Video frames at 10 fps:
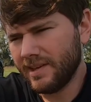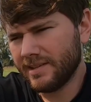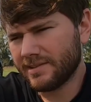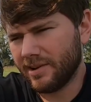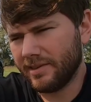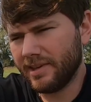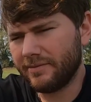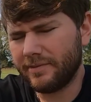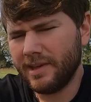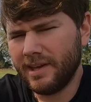So I think
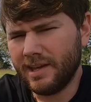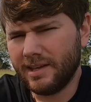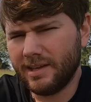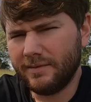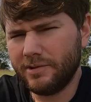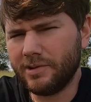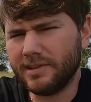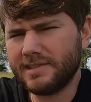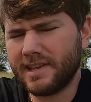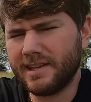if you at
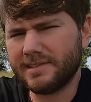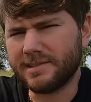least had